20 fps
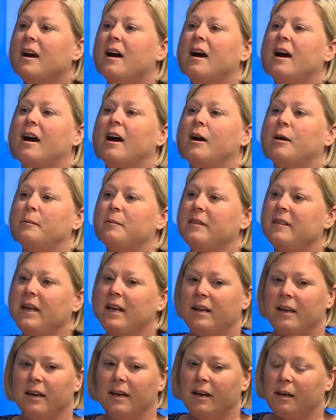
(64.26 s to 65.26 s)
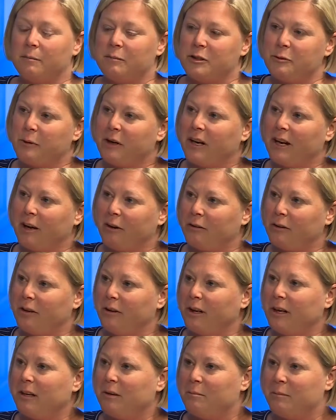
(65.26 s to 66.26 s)
Um, they can come to our health
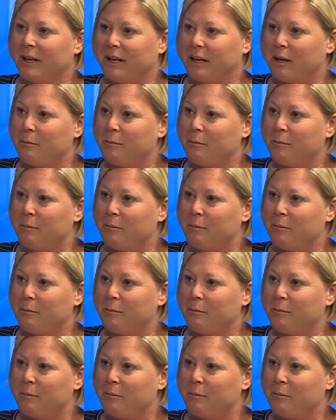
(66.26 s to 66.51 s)
unit and pick